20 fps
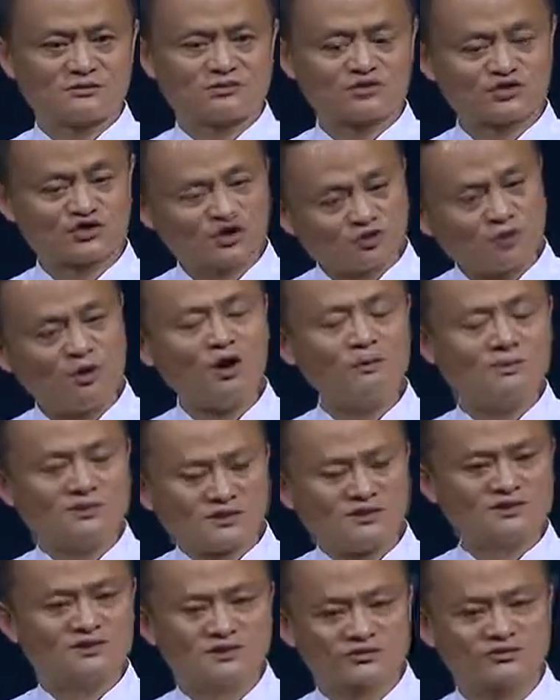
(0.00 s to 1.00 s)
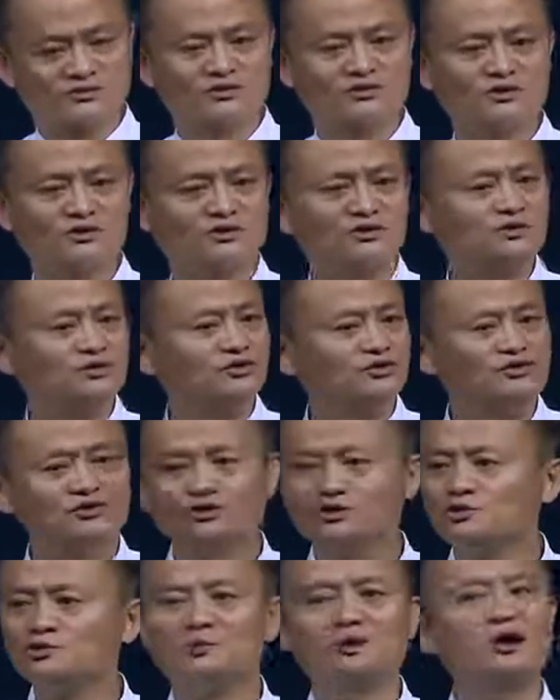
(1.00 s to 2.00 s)
small business,
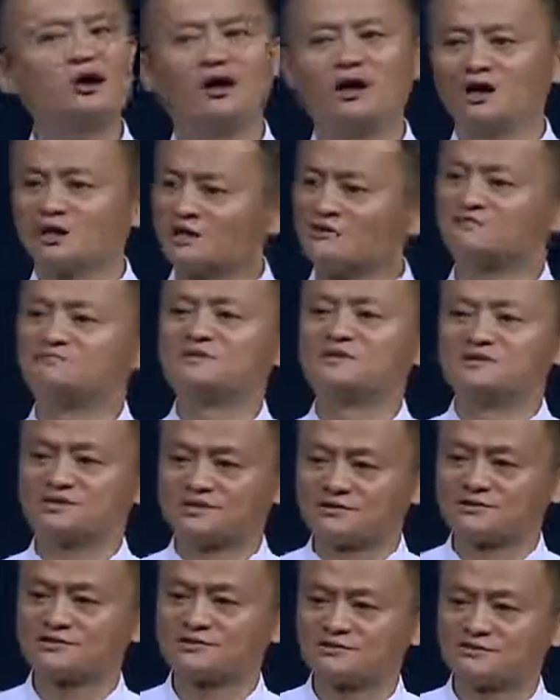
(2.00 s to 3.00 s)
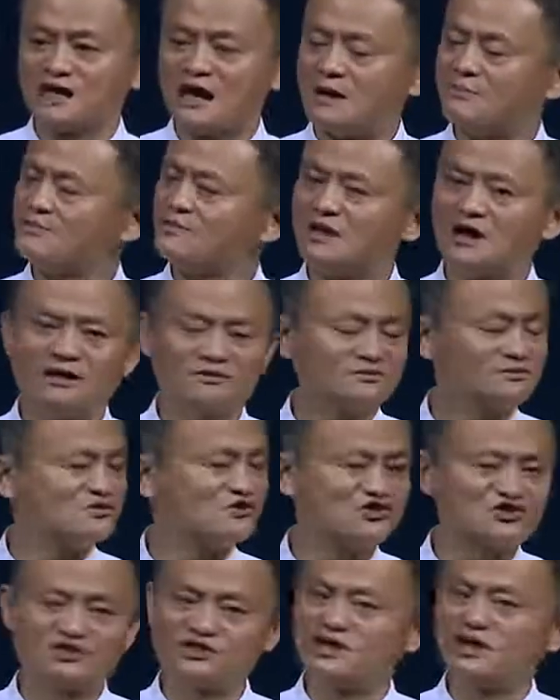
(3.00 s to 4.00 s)
you will out of business. I'm not
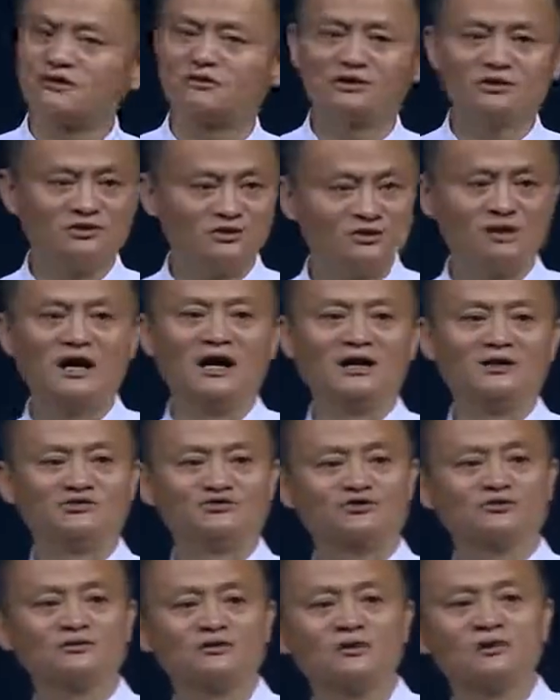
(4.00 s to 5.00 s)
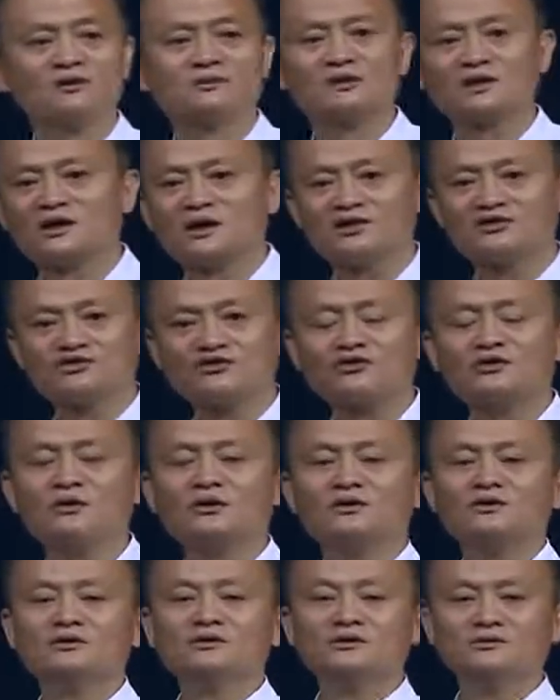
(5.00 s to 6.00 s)
scaring you guys because
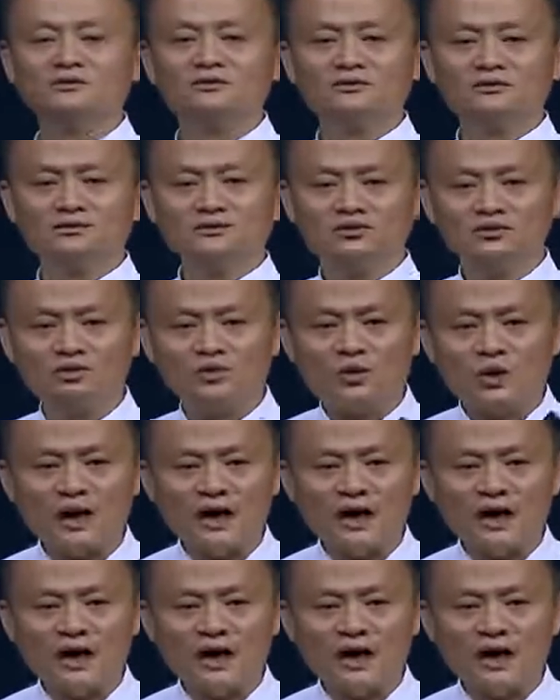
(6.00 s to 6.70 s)
you